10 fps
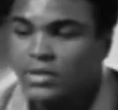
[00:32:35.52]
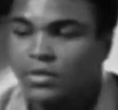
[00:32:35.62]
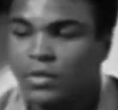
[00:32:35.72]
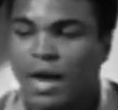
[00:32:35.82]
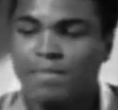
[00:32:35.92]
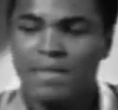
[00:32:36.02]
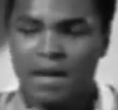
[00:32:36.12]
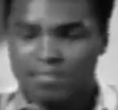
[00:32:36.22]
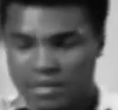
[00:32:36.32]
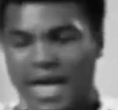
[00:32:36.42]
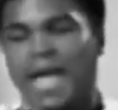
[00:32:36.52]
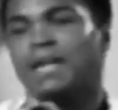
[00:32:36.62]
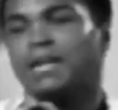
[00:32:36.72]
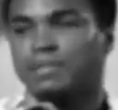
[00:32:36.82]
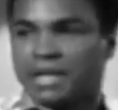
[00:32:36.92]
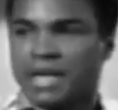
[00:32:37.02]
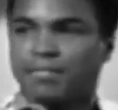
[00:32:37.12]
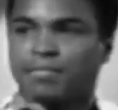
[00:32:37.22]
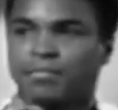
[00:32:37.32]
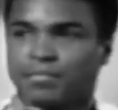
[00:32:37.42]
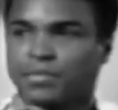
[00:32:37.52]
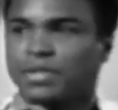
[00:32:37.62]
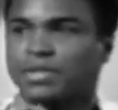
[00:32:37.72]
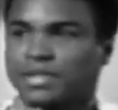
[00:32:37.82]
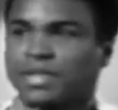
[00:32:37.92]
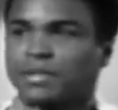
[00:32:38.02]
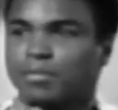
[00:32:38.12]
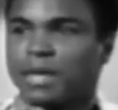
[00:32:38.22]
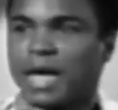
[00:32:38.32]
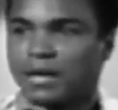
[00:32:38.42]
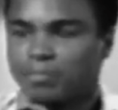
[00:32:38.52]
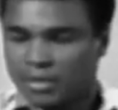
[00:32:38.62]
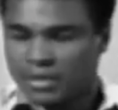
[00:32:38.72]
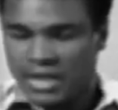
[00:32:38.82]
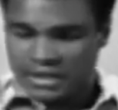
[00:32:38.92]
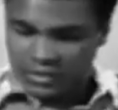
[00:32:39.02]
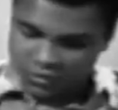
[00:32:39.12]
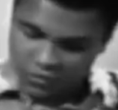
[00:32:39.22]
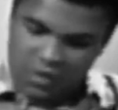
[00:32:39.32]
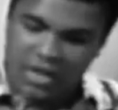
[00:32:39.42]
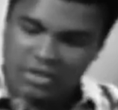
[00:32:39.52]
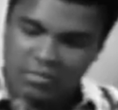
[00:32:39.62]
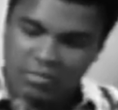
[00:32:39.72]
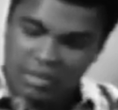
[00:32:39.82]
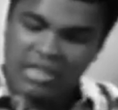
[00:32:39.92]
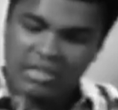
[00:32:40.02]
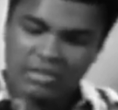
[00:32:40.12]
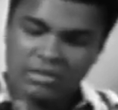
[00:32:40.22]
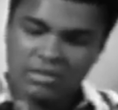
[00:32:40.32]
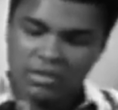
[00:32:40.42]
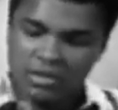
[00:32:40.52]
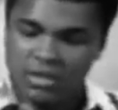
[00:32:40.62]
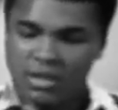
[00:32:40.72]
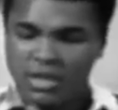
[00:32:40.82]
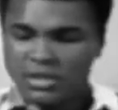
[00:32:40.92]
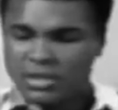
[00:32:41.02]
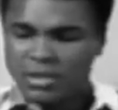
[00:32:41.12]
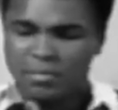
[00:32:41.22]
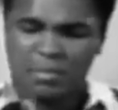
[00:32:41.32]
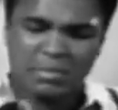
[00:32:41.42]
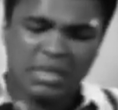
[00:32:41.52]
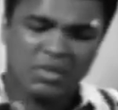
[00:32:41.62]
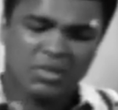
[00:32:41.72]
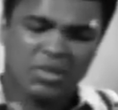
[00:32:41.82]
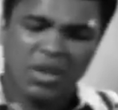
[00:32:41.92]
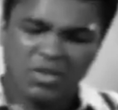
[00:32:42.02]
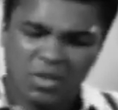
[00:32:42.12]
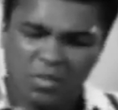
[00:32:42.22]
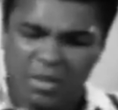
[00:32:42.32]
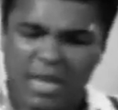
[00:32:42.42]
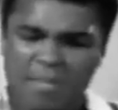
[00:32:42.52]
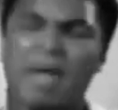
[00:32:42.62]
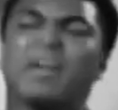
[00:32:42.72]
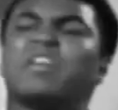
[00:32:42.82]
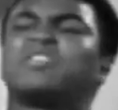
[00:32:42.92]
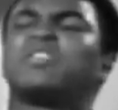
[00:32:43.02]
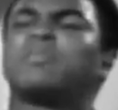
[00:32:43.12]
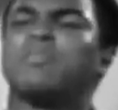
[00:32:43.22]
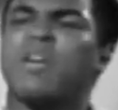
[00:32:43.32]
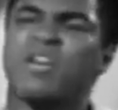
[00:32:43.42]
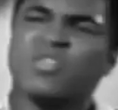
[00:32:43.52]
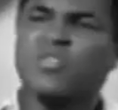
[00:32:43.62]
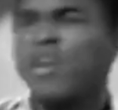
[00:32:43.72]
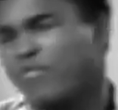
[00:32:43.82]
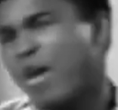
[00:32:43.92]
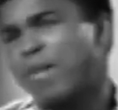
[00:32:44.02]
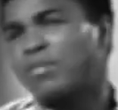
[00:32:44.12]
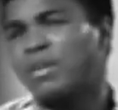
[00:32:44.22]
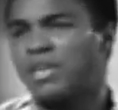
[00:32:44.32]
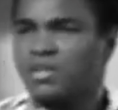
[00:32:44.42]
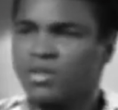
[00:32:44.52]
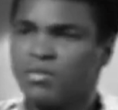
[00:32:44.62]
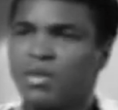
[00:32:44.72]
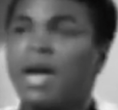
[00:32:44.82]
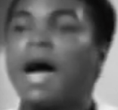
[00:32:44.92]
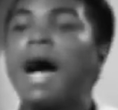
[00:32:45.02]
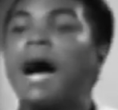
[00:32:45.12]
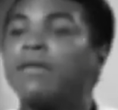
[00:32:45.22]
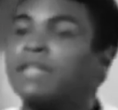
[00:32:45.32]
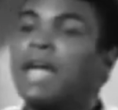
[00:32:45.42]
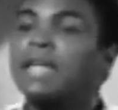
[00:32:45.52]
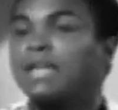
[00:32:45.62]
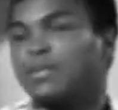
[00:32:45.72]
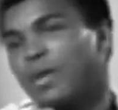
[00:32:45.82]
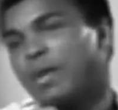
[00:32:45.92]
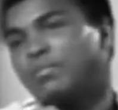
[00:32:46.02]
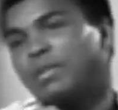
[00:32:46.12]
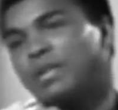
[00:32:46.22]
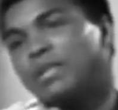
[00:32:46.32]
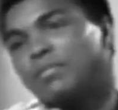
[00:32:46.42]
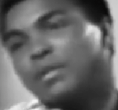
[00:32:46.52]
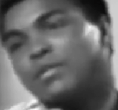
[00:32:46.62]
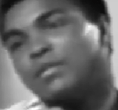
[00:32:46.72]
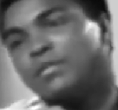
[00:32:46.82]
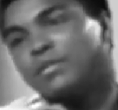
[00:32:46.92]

So I'm not black, but I'm considered black. But as far as the blood is concerned, some people say, you talk so bad about us in America. You have white blood in you. How did I get white blood in me?